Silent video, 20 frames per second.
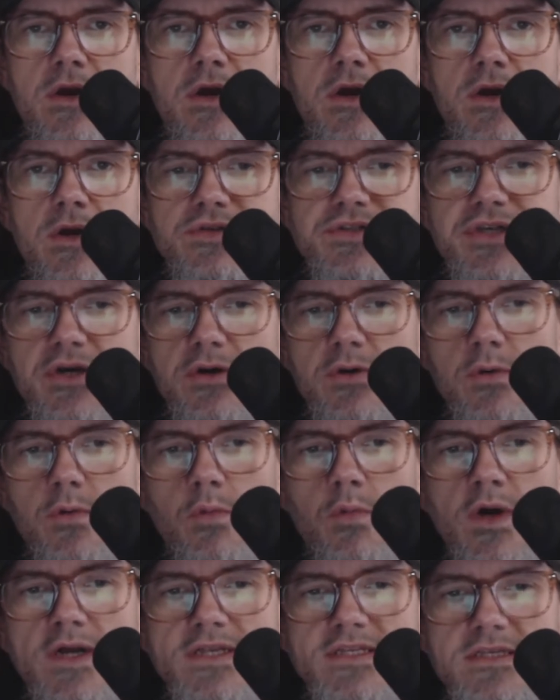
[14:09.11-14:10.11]
So
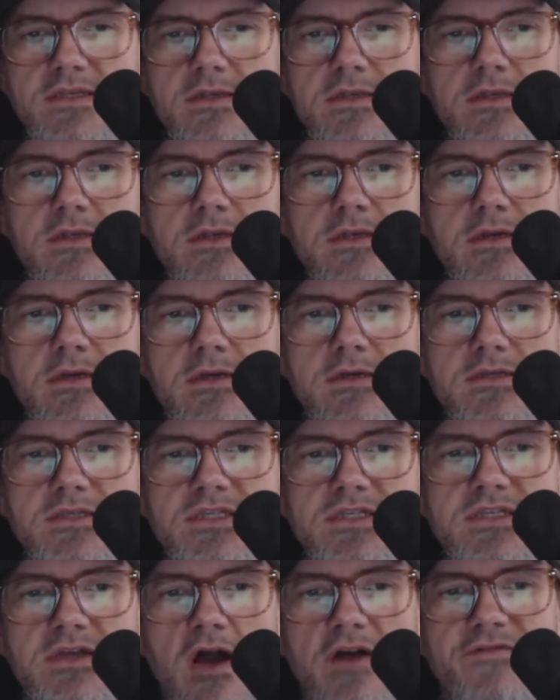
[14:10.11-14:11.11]
what
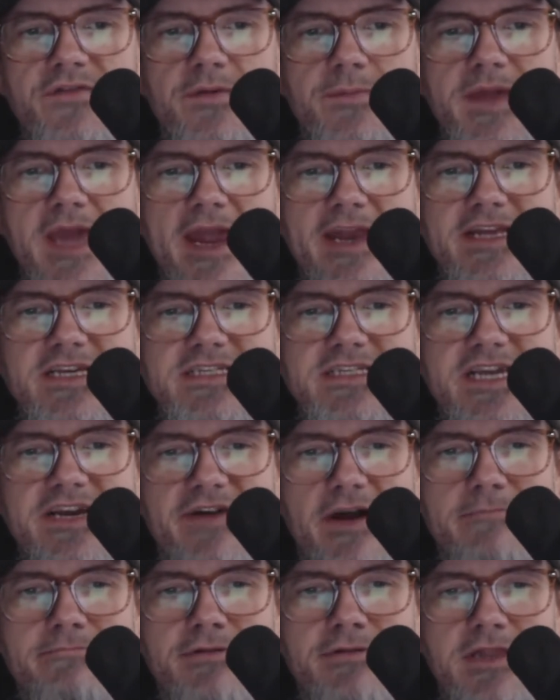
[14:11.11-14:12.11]
song from the 80s have
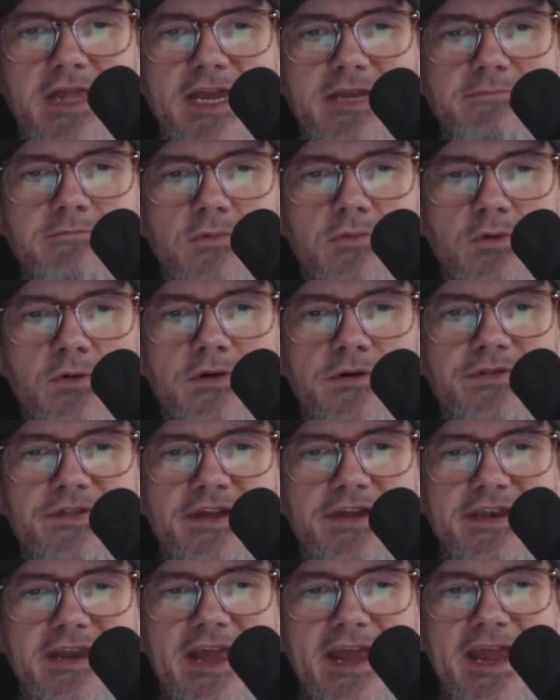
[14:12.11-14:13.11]
I played more
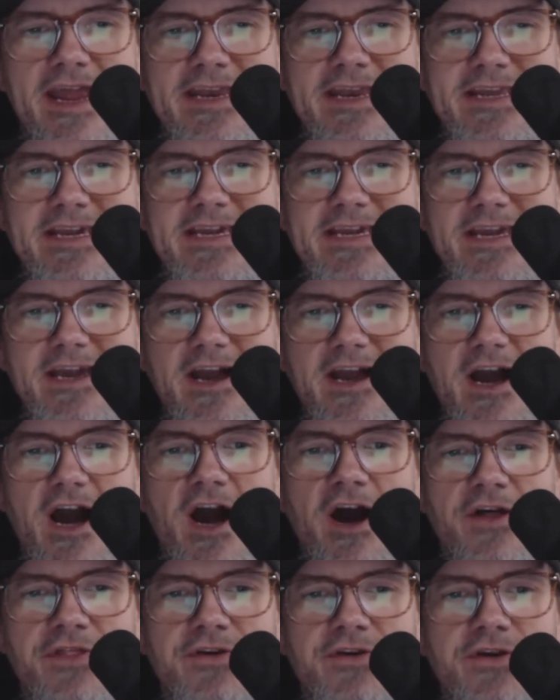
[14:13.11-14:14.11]
than any
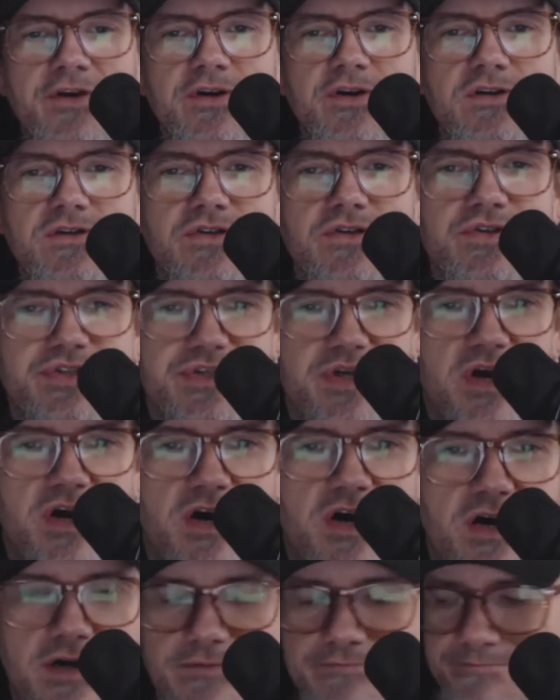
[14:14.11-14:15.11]
other
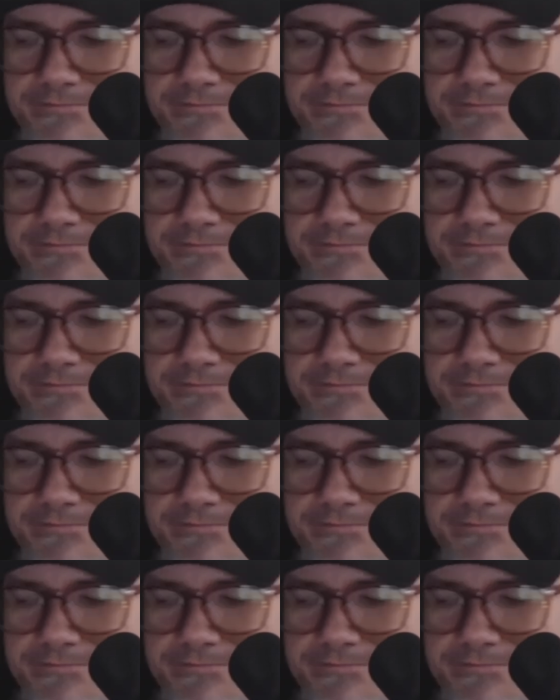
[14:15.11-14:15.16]
song?